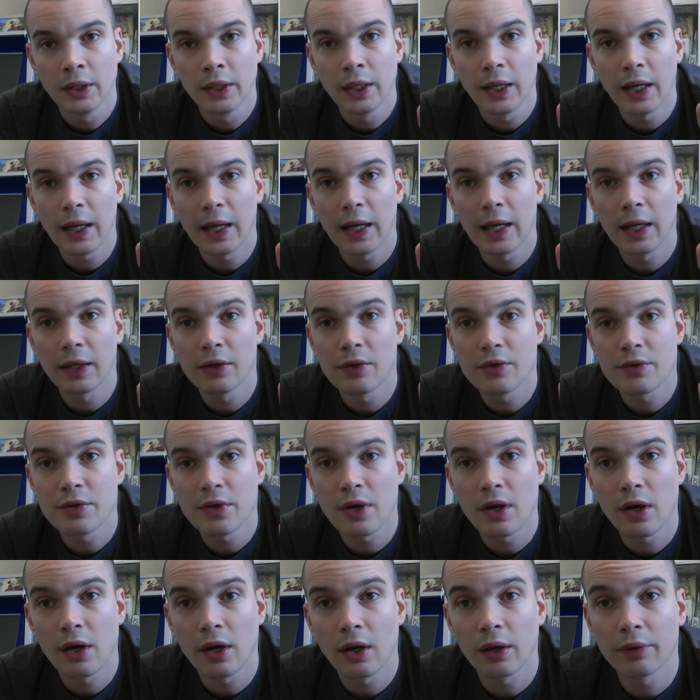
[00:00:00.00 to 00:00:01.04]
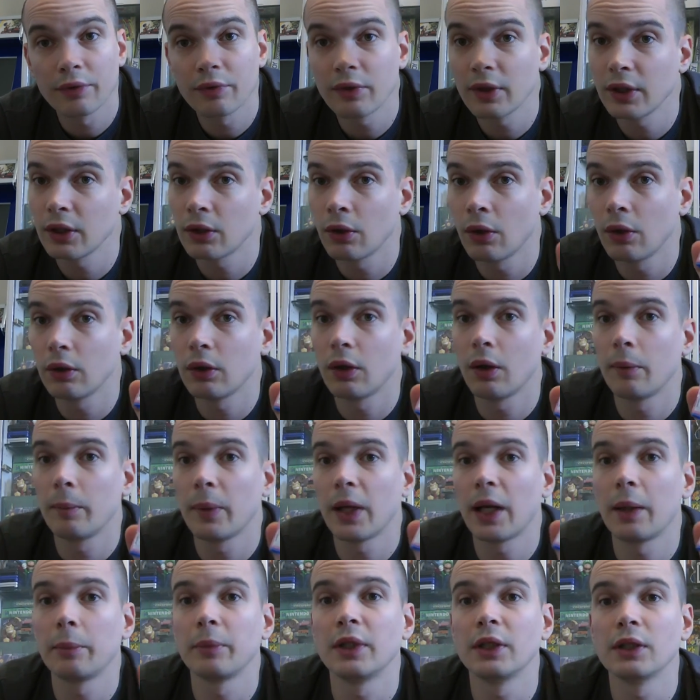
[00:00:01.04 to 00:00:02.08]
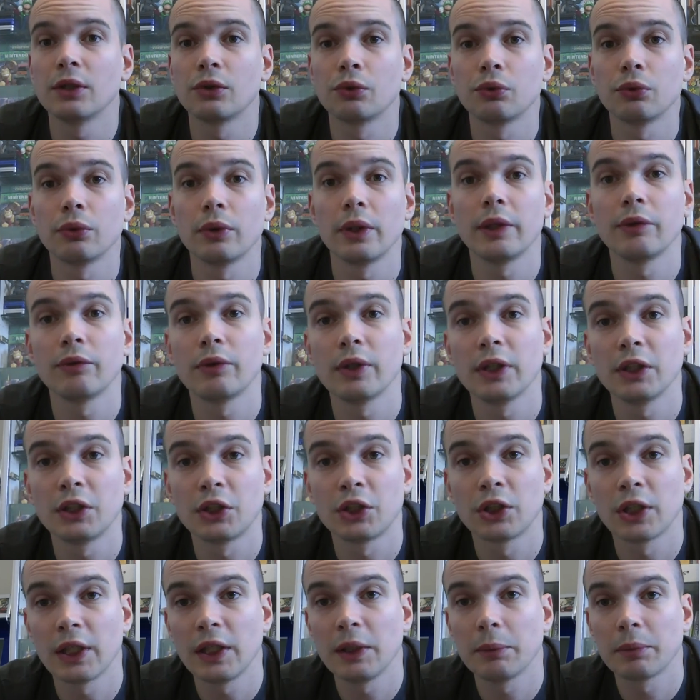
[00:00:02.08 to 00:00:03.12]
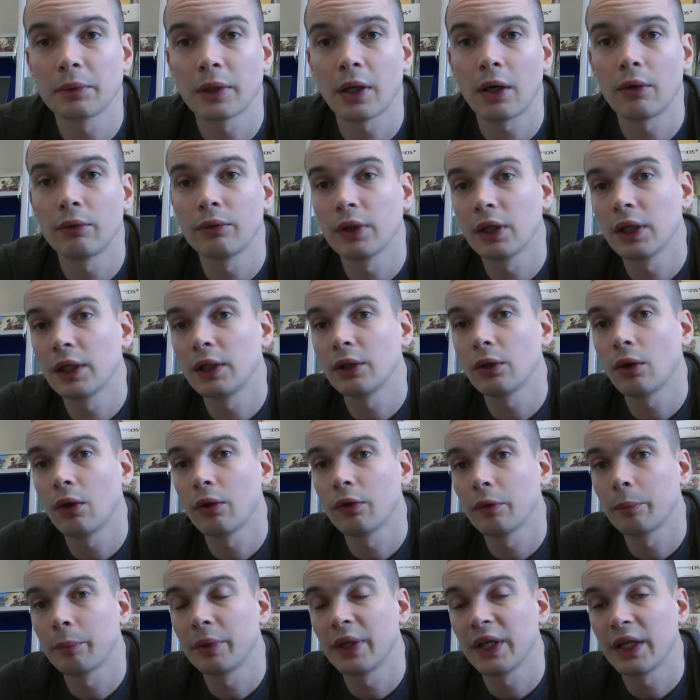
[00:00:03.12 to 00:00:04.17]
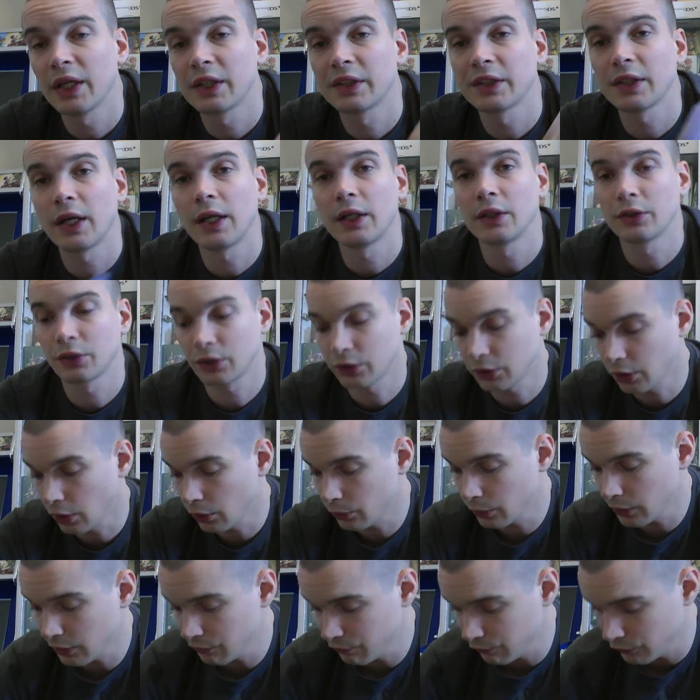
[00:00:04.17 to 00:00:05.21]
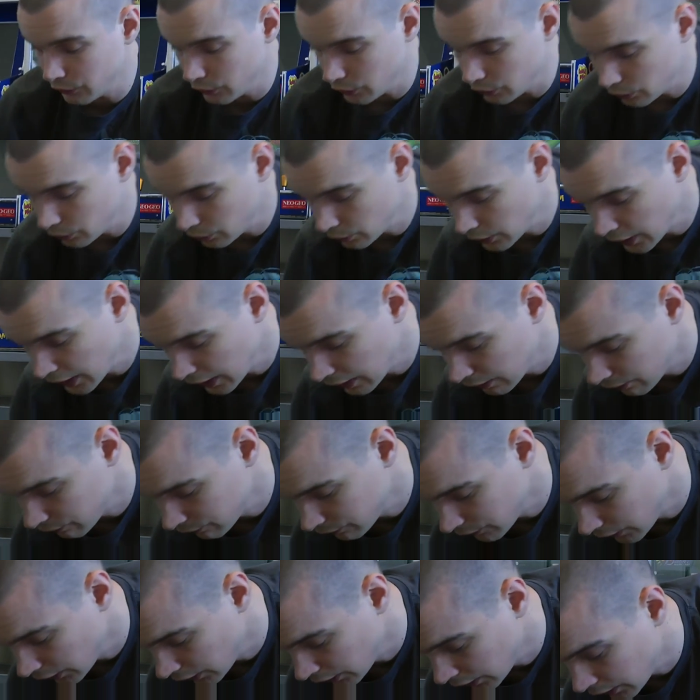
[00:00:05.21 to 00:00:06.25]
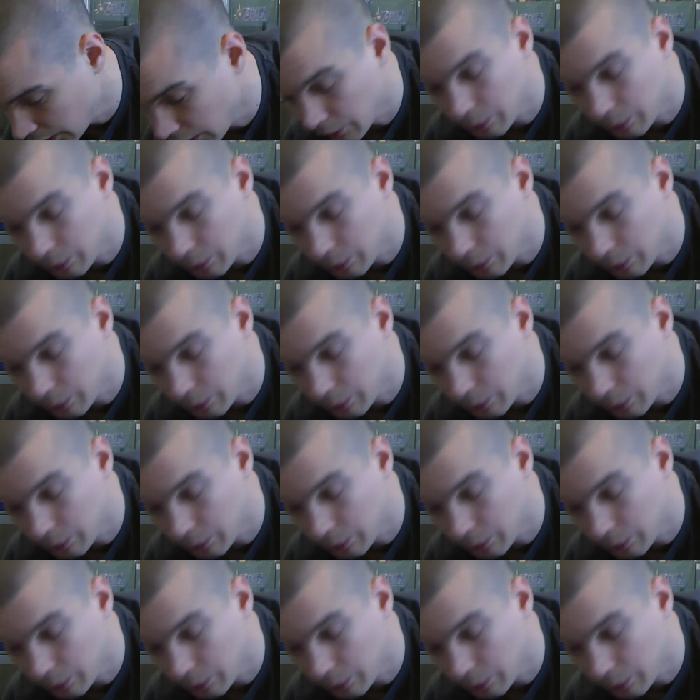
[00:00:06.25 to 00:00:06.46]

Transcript: And I think Hotline Miami is really cheap currently on the PSN, so if you have a